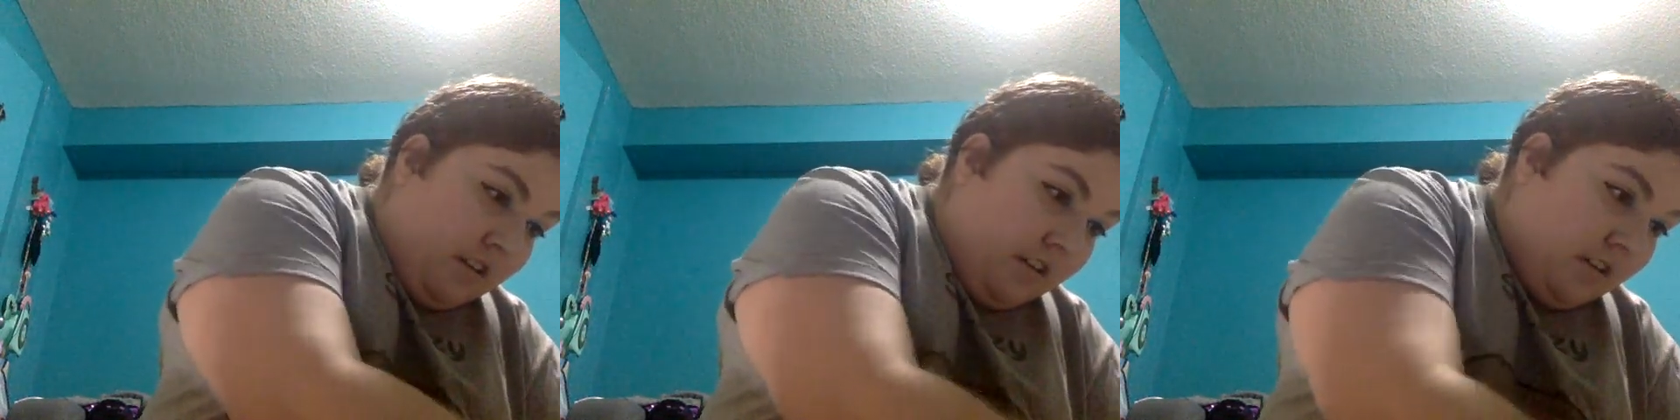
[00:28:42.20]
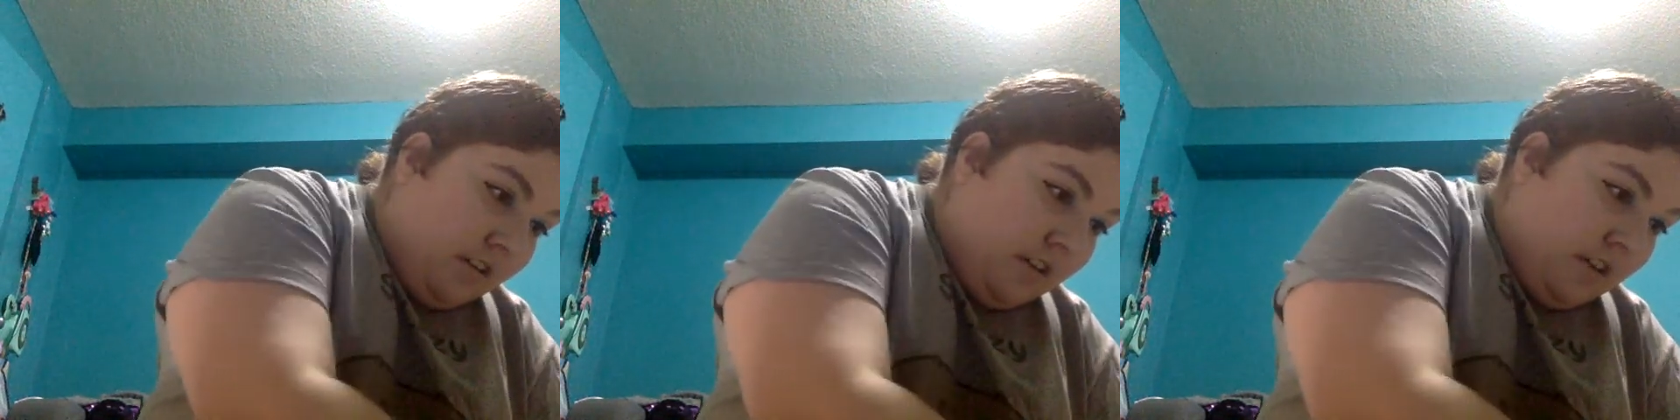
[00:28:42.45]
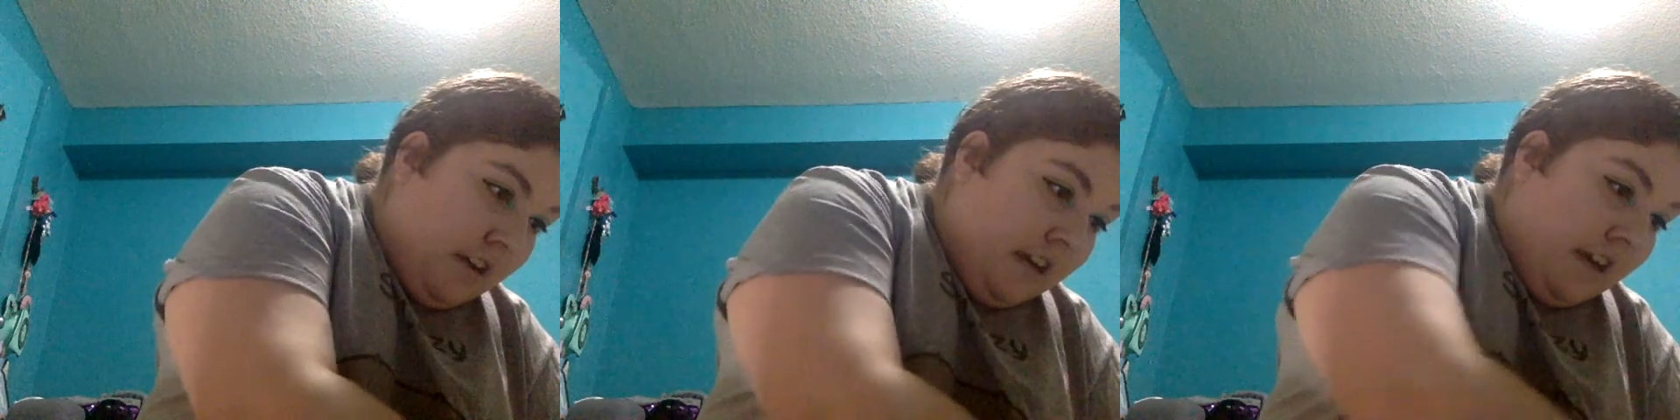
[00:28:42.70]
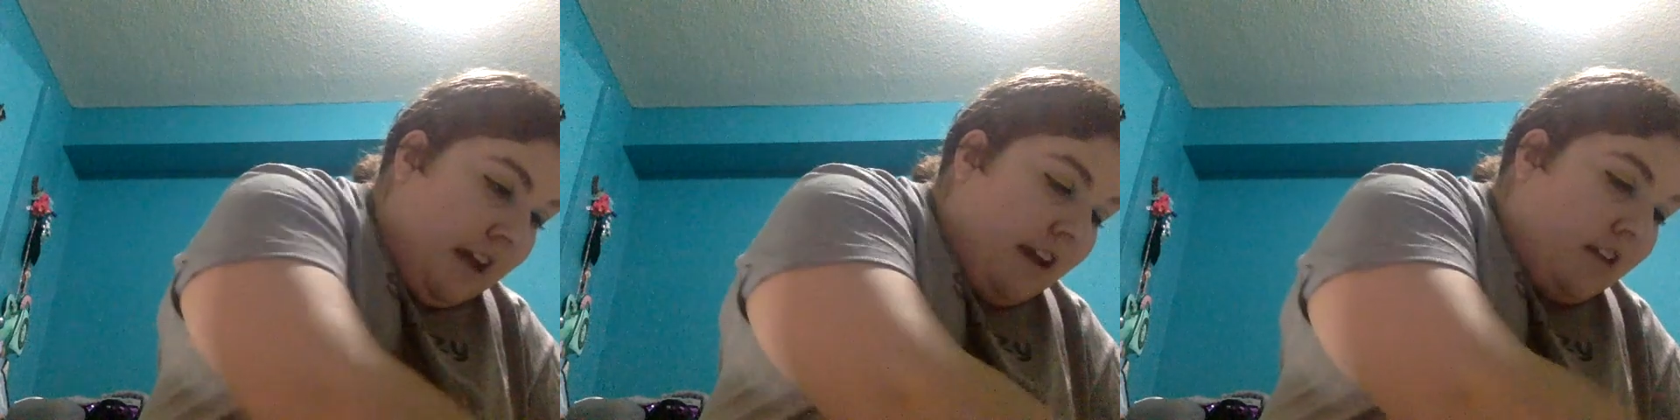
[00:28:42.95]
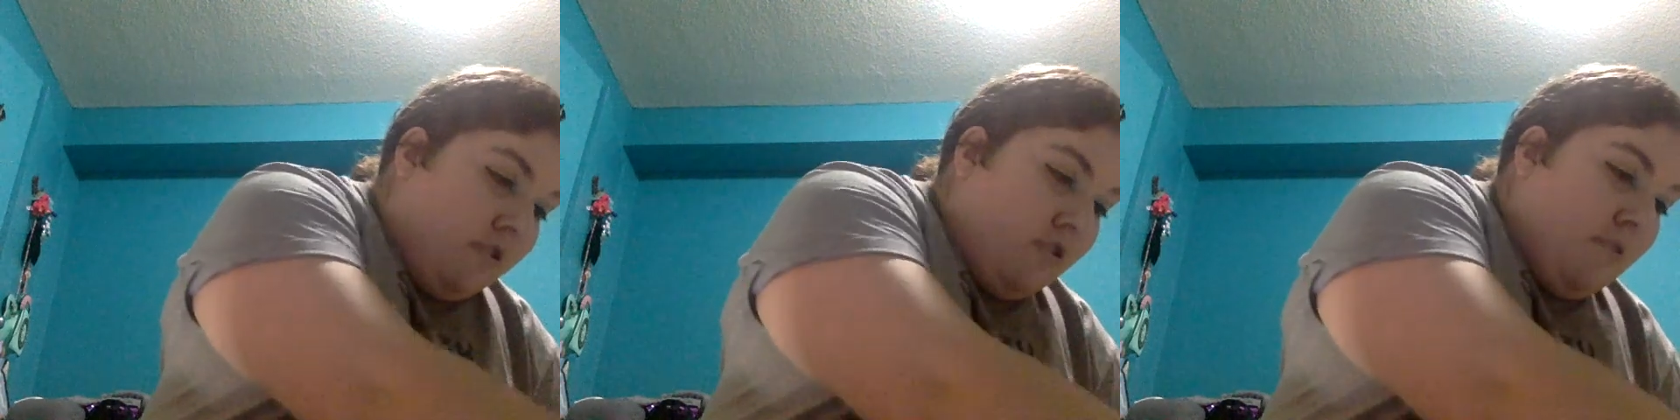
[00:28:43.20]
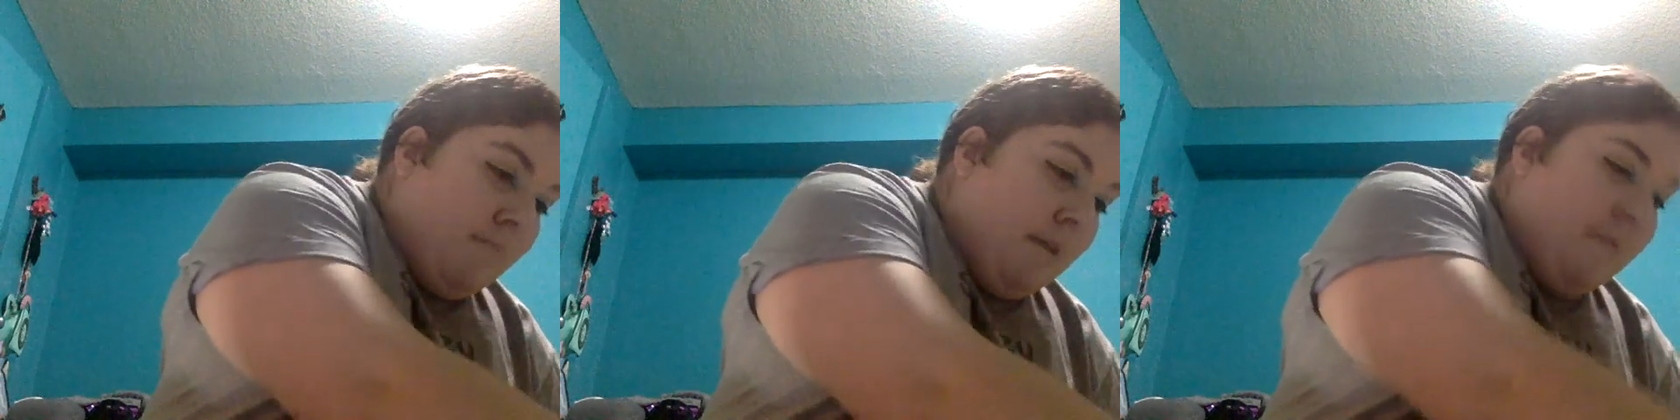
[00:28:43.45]
Now, I don't know, maybe
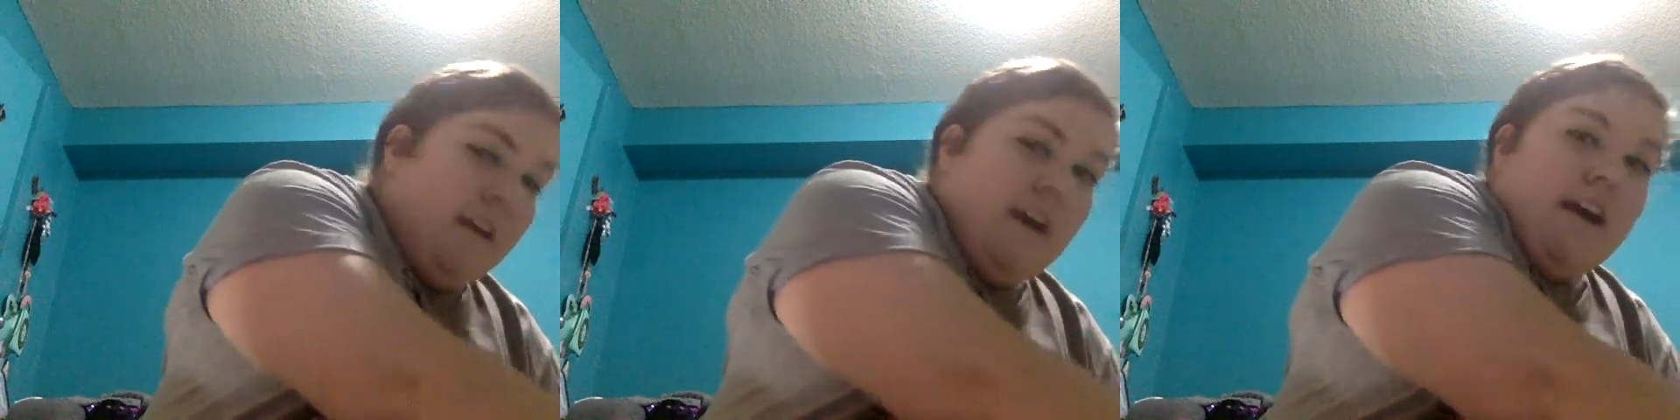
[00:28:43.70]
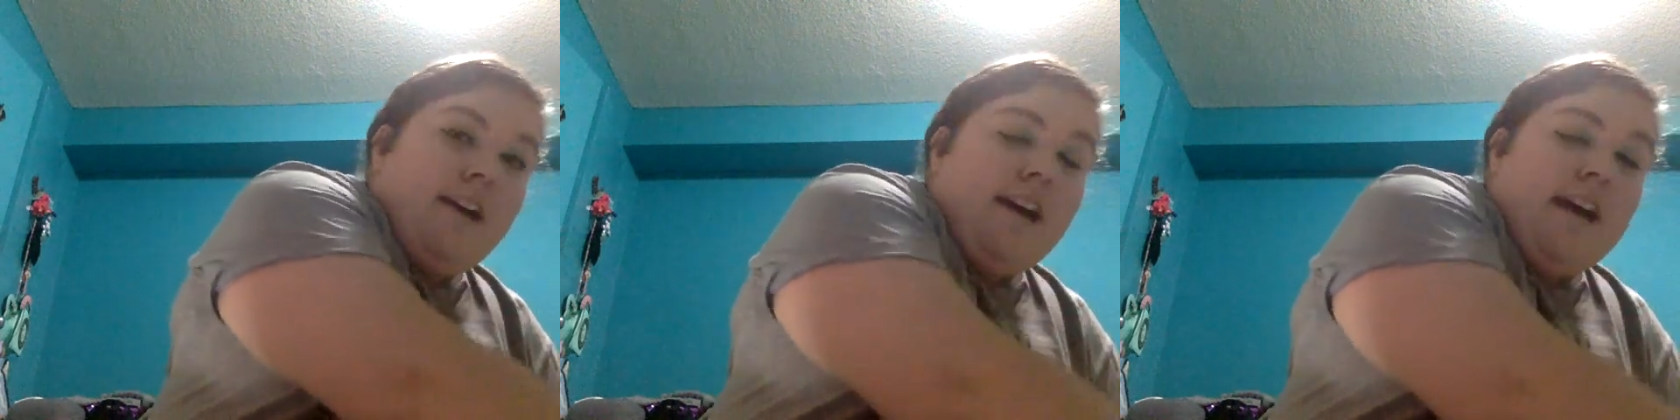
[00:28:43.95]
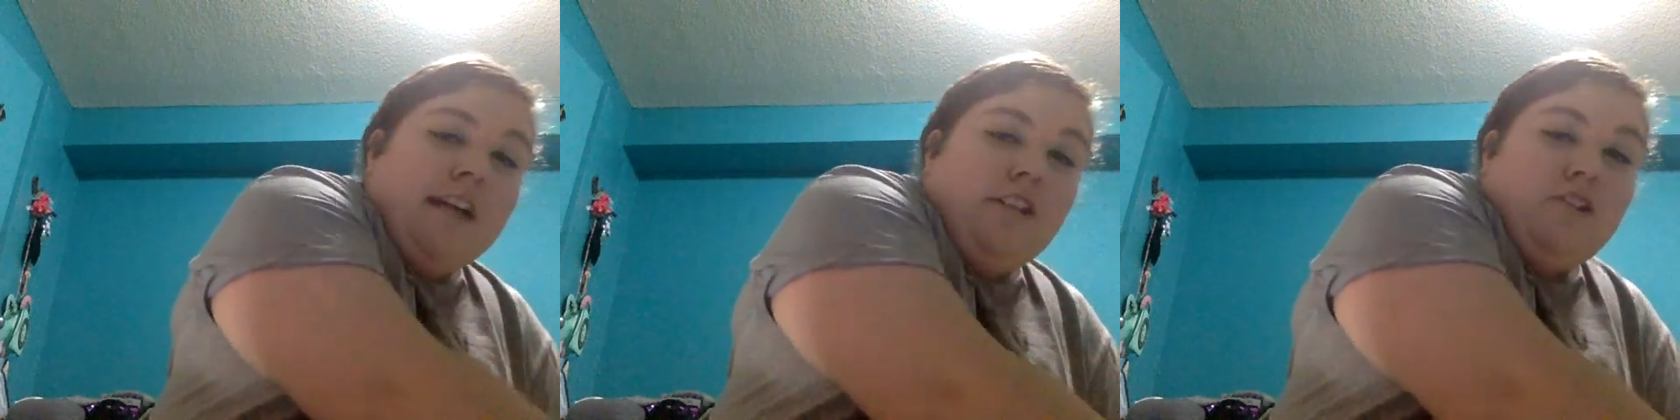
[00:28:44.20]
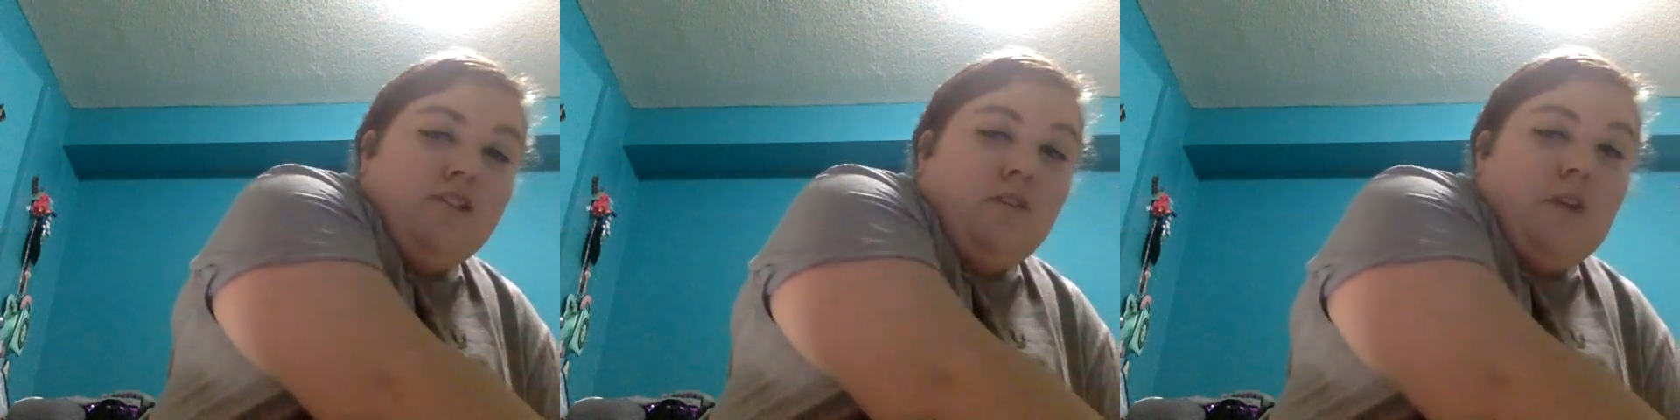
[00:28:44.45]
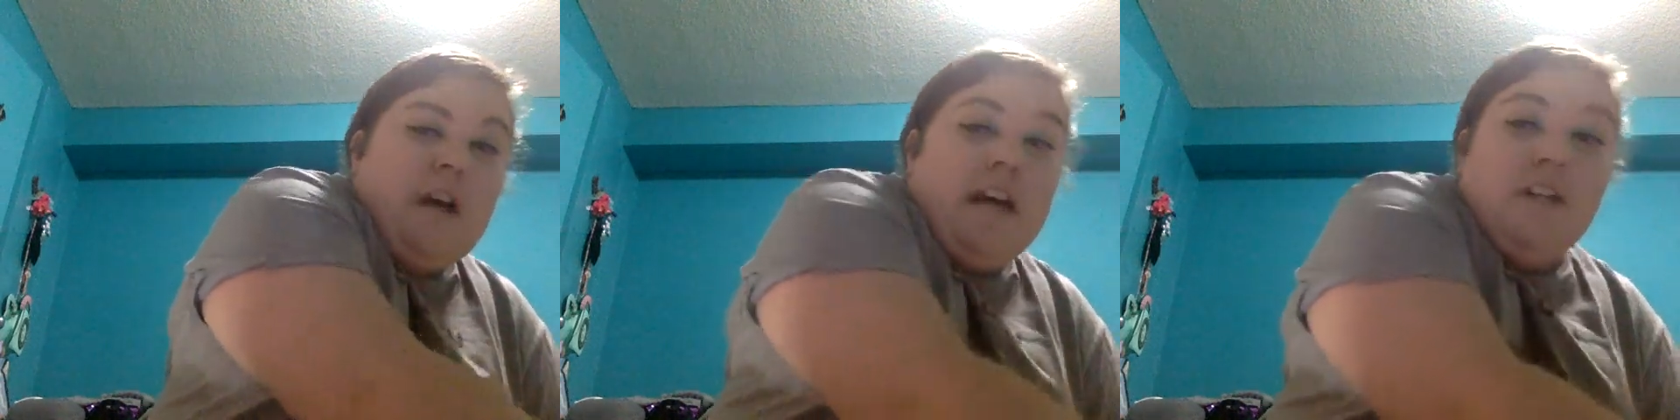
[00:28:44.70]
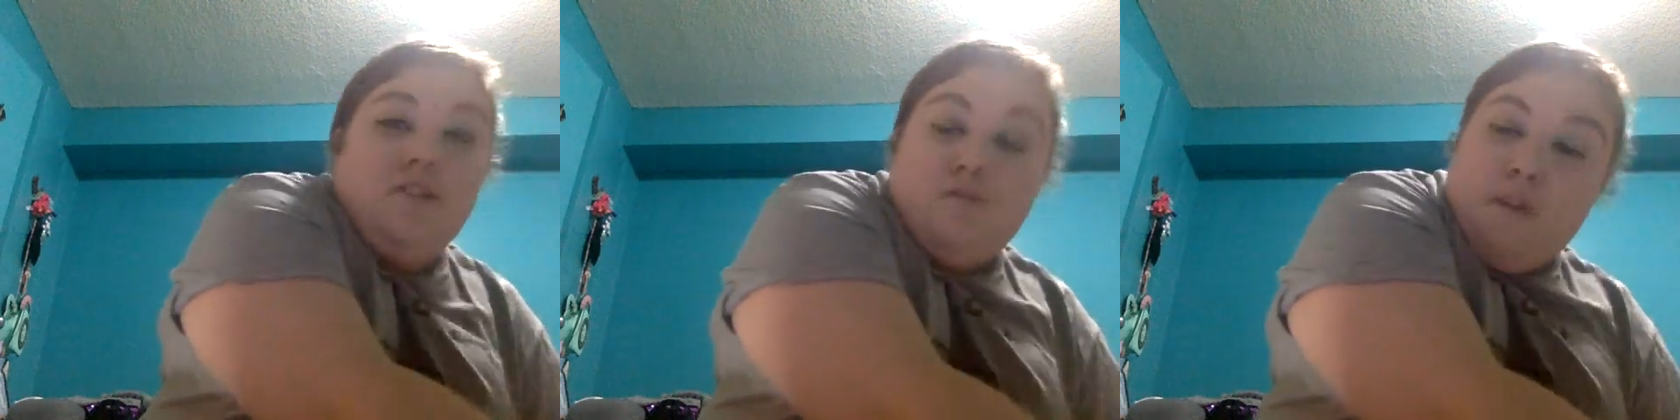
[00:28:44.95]
I just don't know how to do it
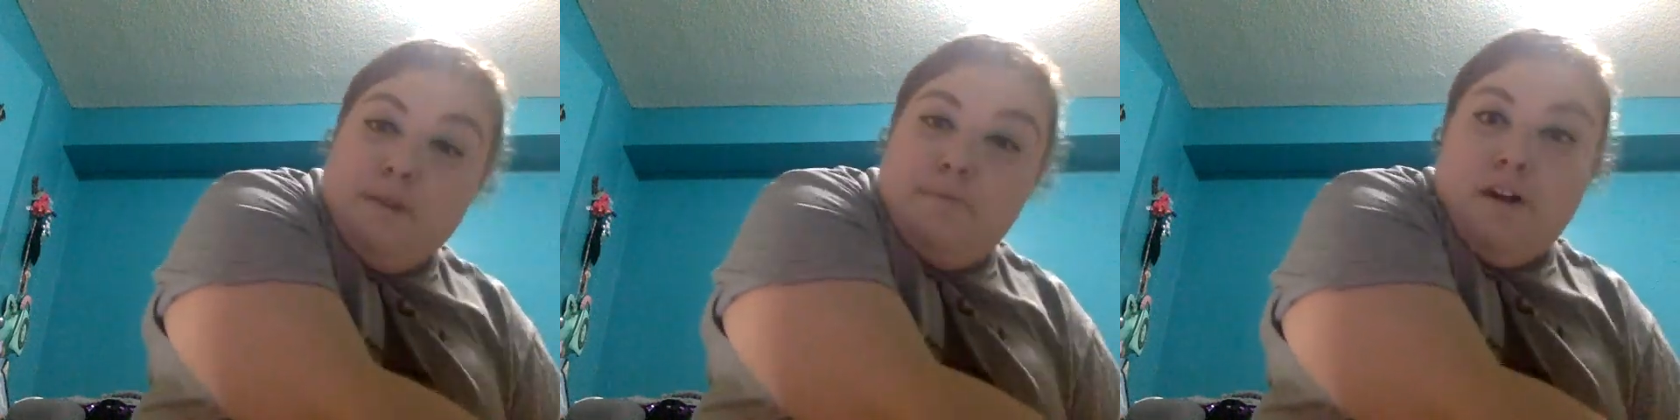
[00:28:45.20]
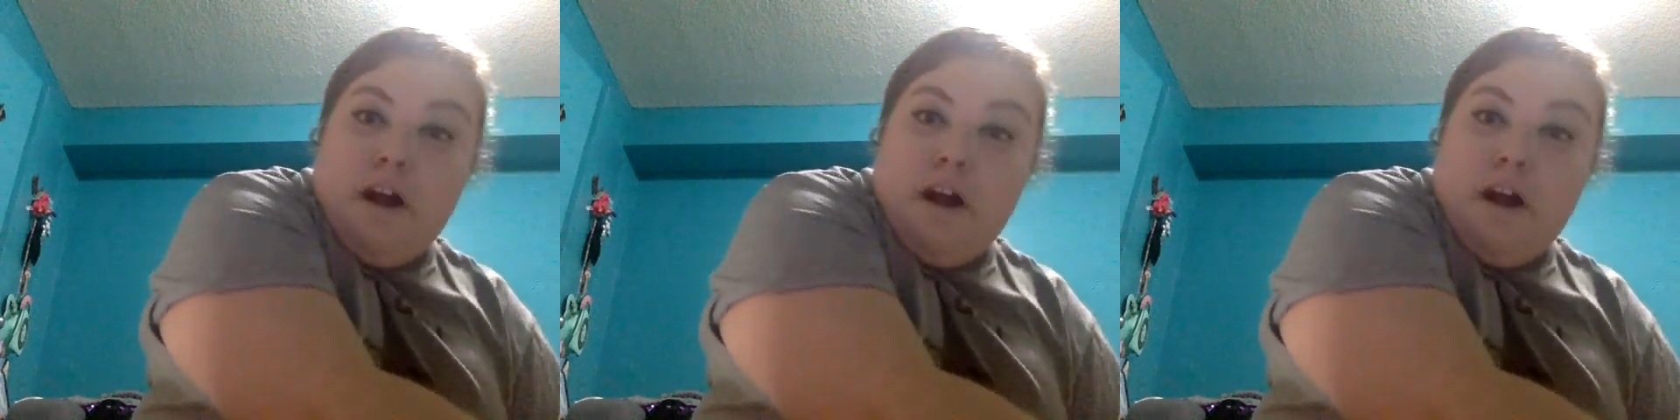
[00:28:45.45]
properly,